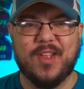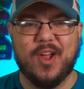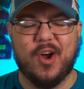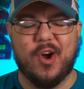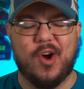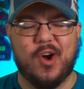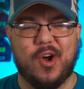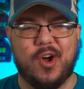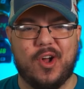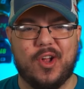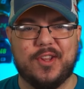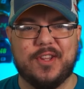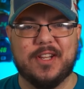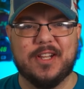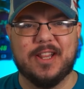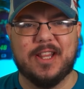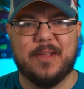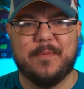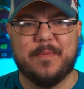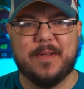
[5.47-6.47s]

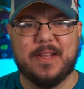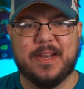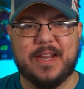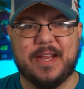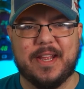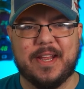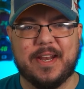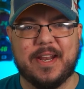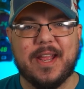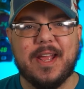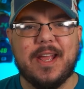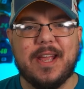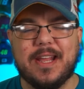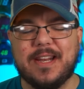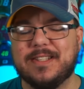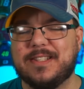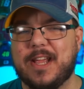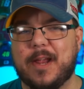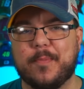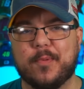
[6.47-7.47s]
Unlimited. It
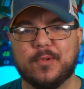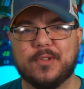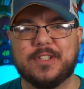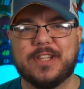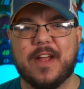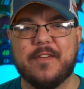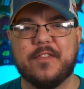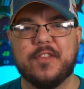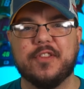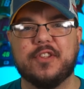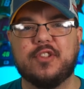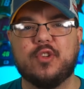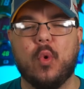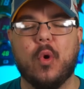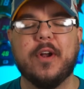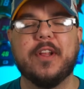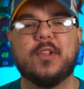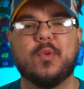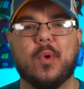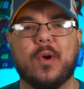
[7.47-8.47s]
is April 7th,
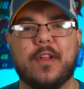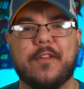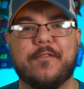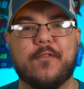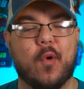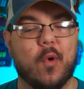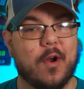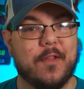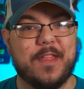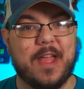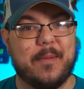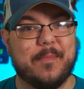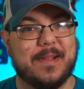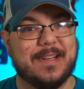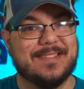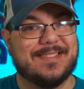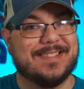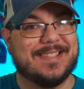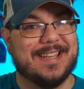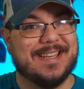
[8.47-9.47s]
2024, and that
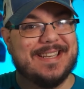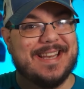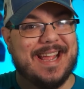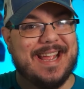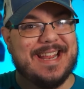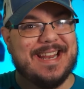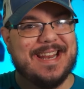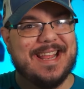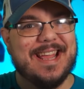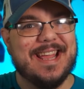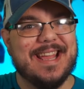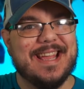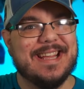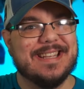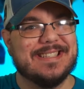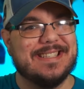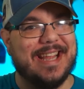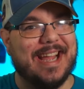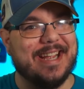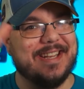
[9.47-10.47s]
means tonight
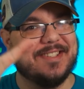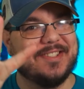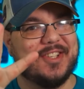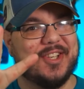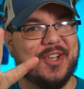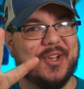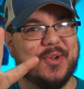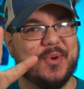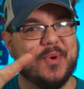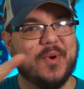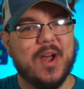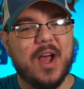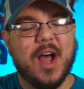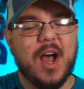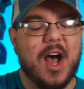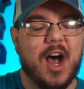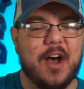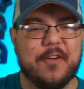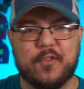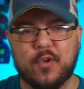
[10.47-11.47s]
is night two
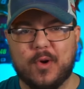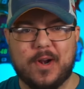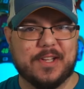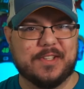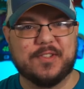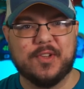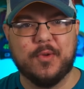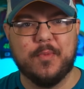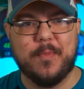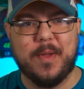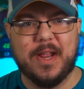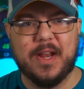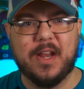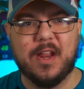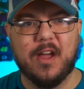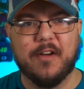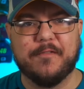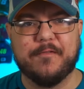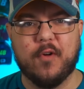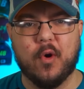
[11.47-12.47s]
of
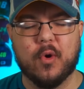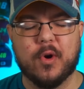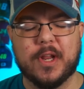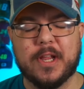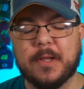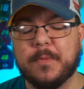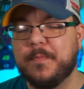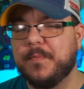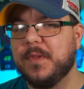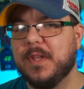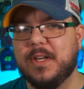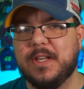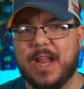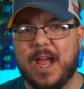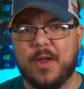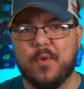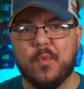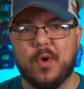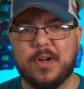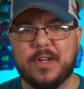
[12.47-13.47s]
WrestleMania 40.
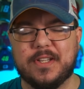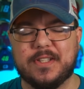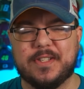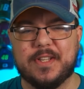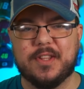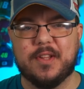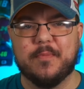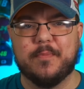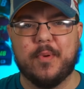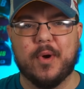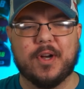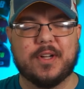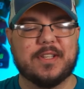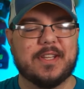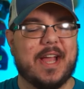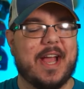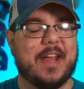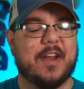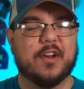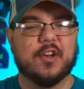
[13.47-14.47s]
Night one is in the books.
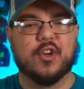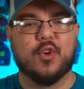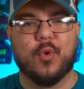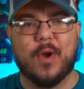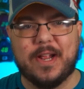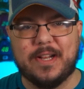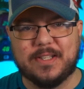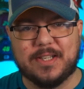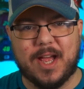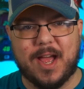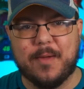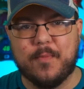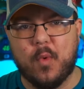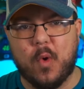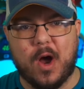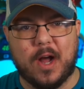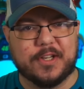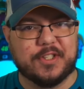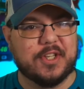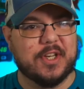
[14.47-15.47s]
I had a great time
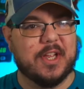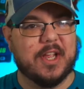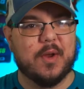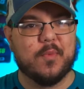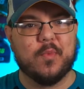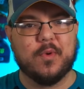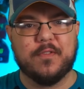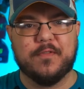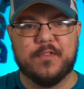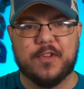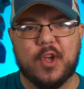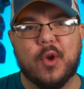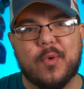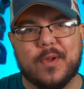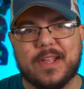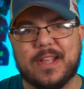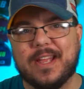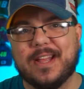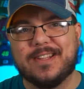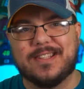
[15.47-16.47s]
watching it,
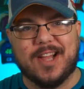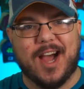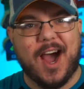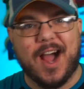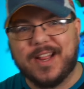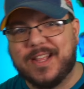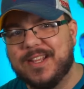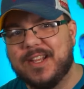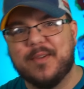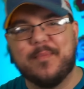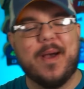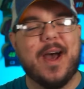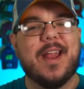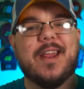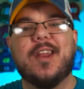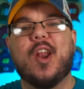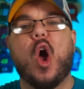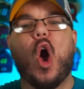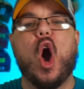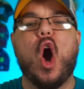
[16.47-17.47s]
reviewing it, talking about
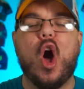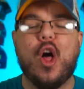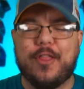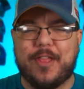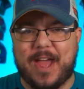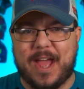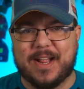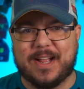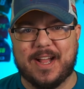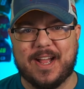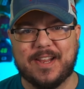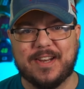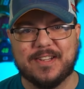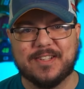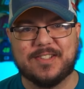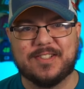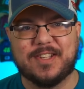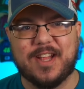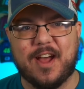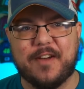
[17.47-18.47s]
it, all that kind of
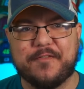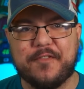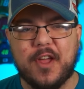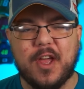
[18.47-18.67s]
stuff.